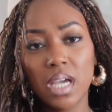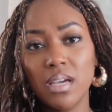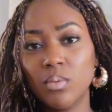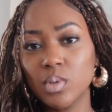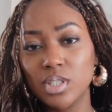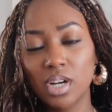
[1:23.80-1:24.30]

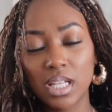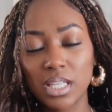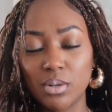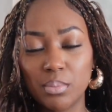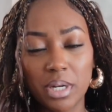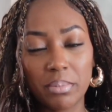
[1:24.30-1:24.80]
and we'll talk a
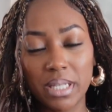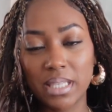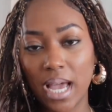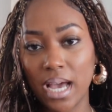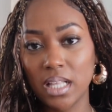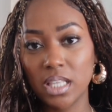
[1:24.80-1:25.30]
little more about
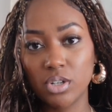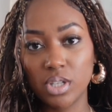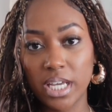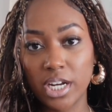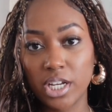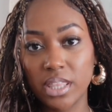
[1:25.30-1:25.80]
that a little
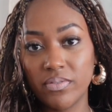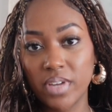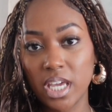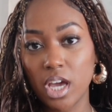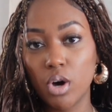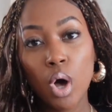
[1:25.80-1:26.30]
later in the
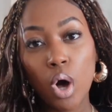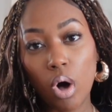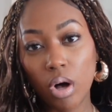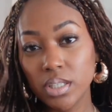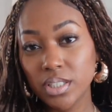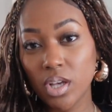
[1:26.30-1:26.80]
video.
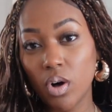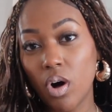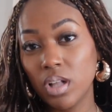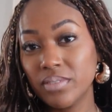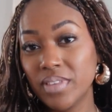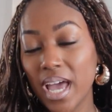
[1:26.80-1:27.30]
Also,
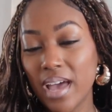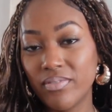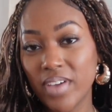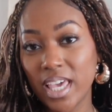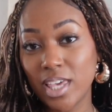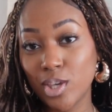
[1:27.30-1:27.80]
all of the
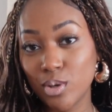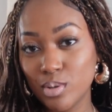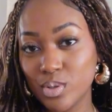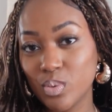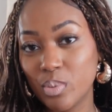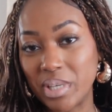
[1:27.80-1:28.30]

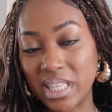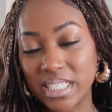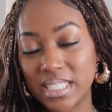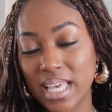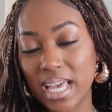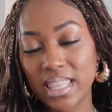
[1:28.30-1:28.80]
FAQs will be
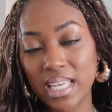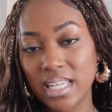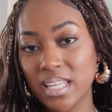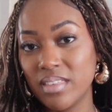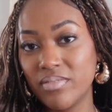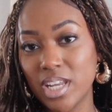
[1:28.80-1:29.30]
listed at the
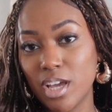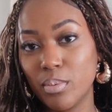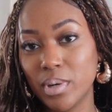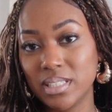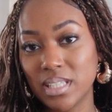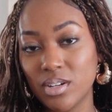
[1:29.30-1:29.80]
end of the video,
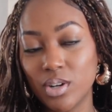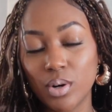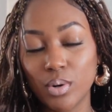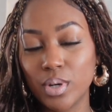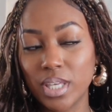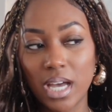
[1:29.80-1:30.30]
because I
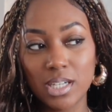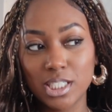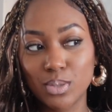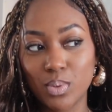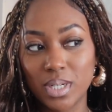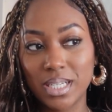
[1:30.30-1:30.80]
know y'all
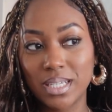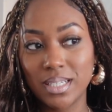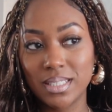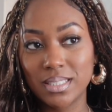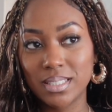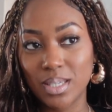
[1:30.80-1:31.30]
just want
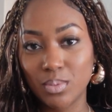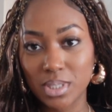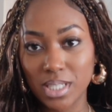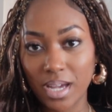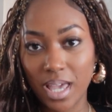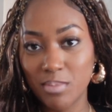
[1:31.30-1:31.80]
to see
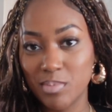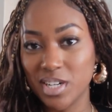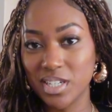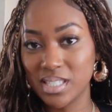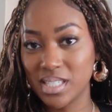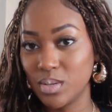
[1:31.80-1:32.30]
what y'all came here
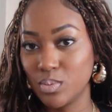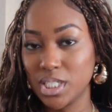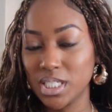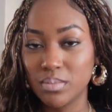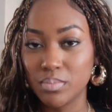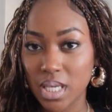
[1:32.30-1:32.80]
to see, which
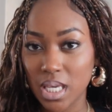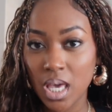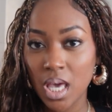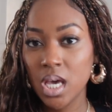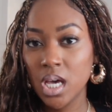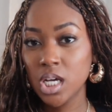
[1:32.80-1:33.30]
is me
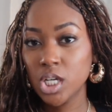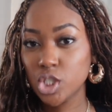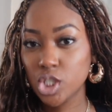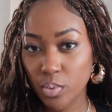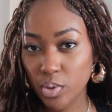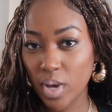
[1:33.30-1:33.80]

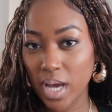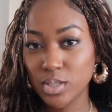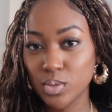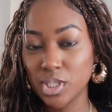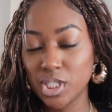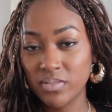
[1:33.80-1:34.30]
showing you how
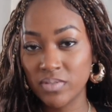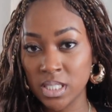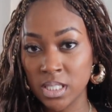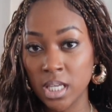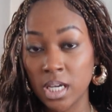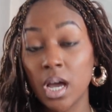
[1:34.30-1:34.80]
to achieve
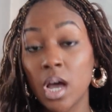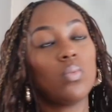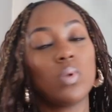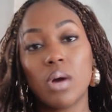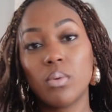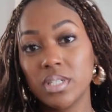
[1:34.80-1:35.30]
this look.
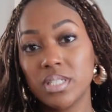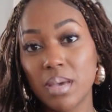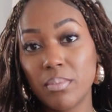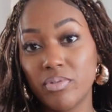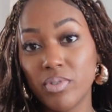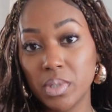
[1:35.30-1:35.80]
What I will say
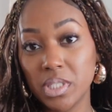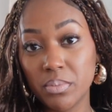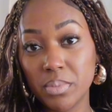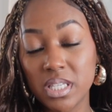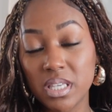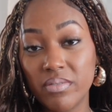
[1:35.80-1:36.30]
before we
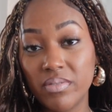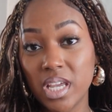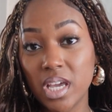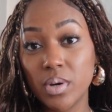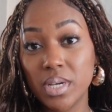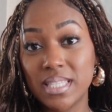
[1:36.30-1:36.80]
jump into the
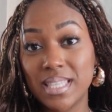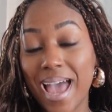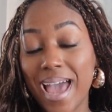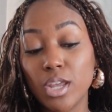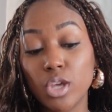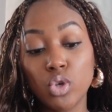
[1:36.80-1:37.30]
video is
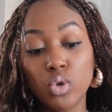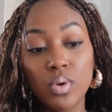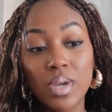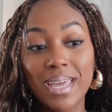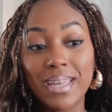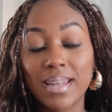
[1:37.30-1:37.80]
that you
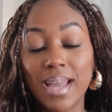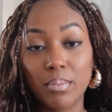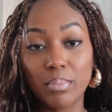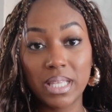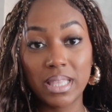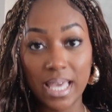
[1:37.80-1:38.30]

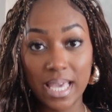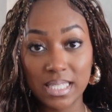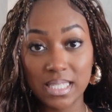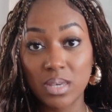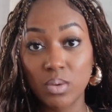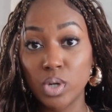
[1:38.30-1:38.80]
cannot be
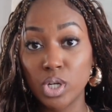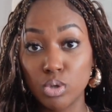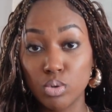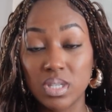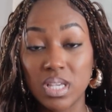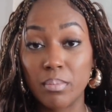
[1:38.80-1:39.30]
lazy when
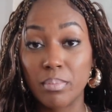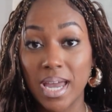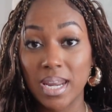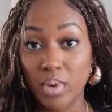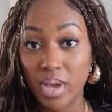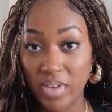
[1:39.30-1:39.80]
using
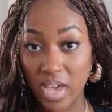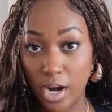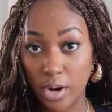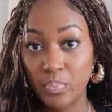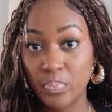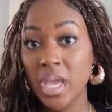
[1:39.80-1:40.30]
body wave
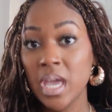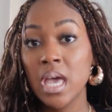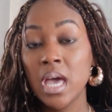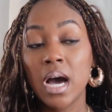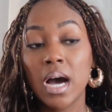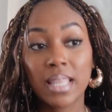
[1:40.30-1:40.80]
hair.
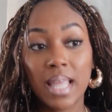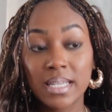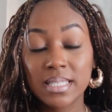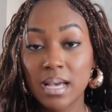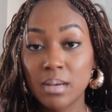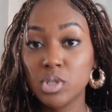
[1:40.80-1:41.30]
A lot
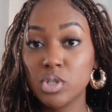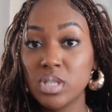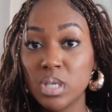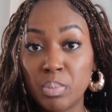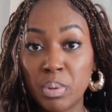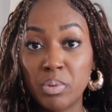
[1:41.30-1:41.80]
of times you'll
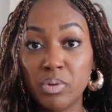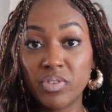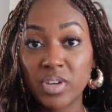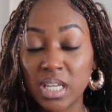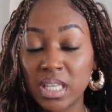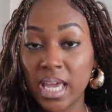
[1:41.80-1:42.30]
see people
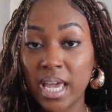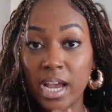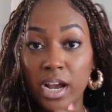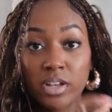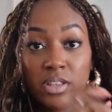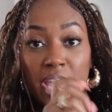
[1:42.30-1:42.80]
feed in the
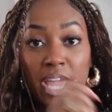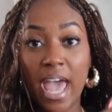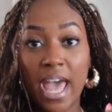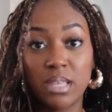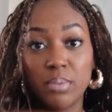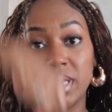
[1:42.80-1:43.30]
hair, they
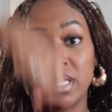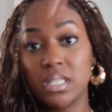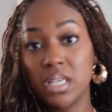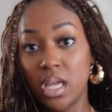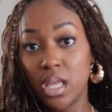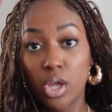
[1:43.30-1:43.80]
add the piece
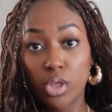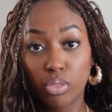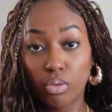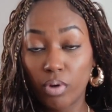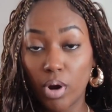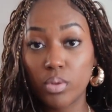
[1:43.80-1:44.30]
in,
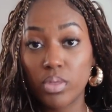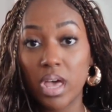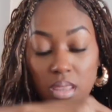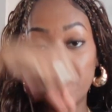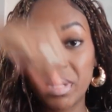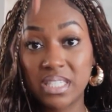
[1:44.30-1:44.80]
throw the
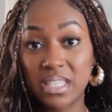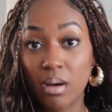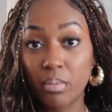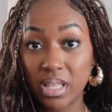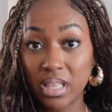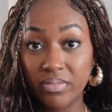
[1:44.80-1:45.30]
piece
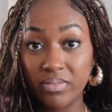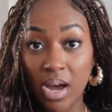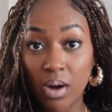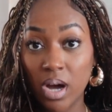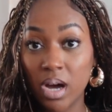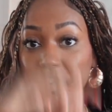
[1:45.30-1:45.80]
that'll be left
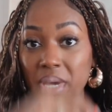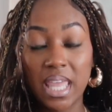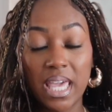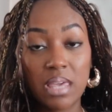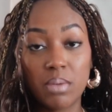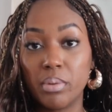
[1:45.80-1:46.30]
out up, and
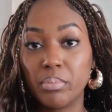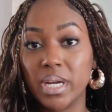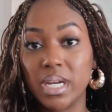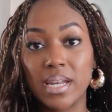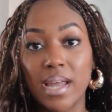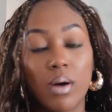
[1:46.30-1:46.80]
they keep on
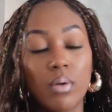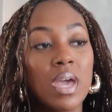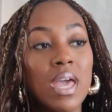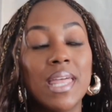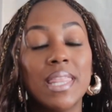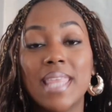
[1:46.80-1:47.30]
braiding down.
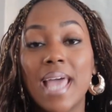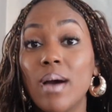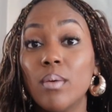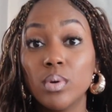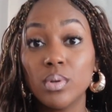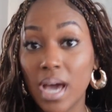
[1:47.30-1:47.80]

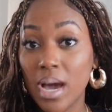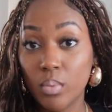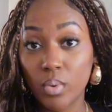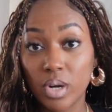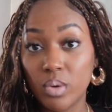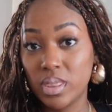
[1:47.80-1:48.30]
That will not
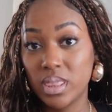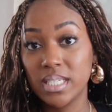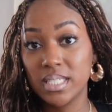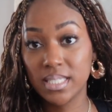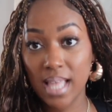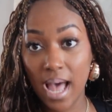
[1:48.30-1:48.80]
work with
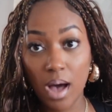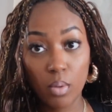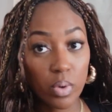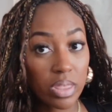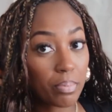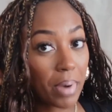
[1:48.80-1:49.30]
this style.
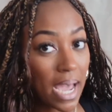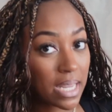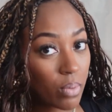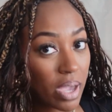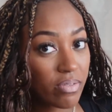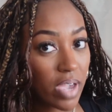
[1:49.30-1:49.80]
With body
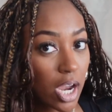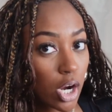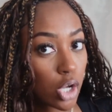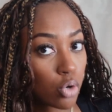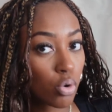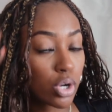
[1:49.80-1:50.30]
wave hair,
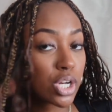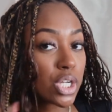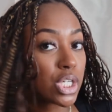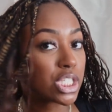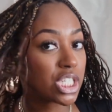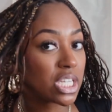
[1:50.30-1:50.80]
in order
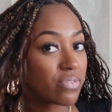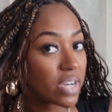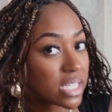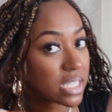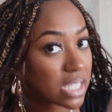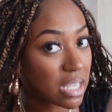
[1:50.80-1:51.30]
to achieve
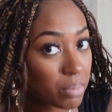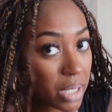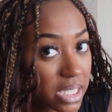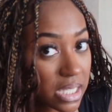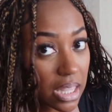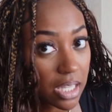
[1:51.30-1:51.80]
a
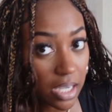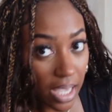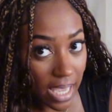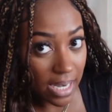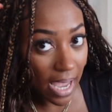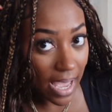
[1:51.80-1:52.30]
seamless look
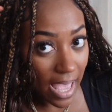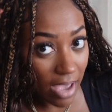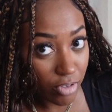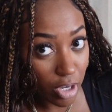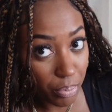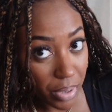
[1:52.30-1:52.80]
and not
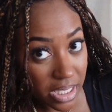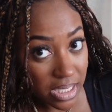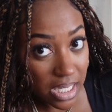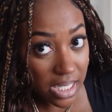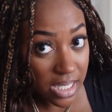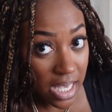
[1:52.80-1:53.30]
have your
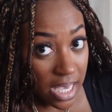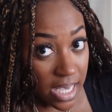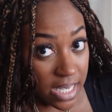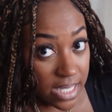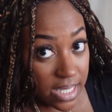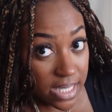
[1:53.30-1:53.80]
pieces
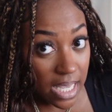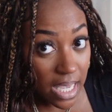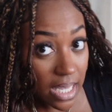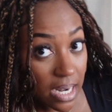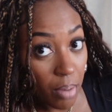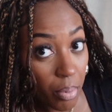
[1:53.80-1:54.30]

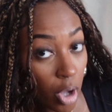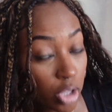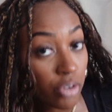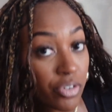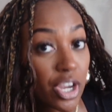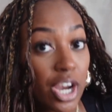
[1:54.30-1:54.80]
sticking up all
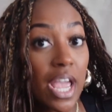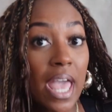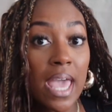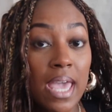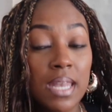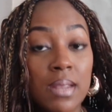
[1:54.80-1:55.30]
over your
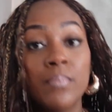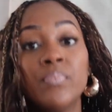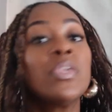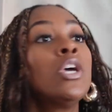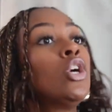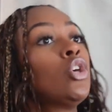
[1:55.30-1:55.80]
head,
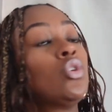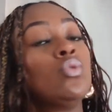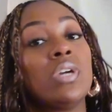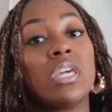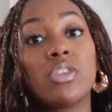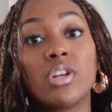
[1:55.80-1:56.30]
you
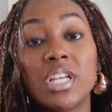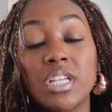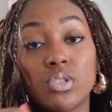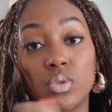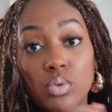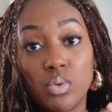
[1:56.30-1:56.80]
either
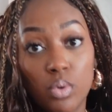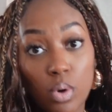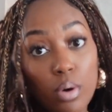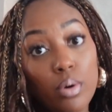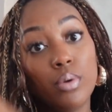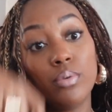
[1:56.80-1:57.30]
need
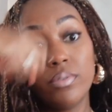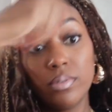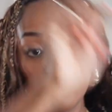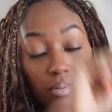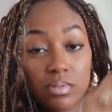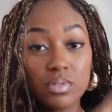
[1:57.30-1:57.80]
to
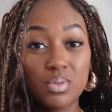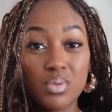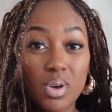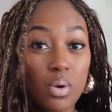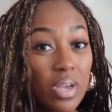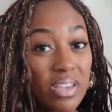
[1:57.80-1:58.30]
do
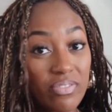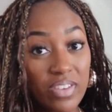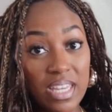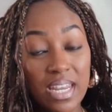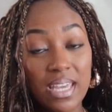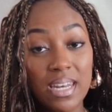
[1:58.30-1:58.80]
the quick
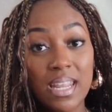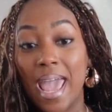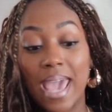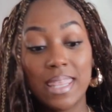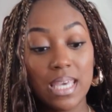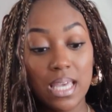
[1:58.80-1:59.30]
feed in
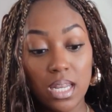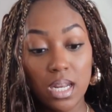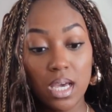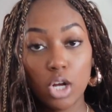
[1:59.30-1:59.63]
and then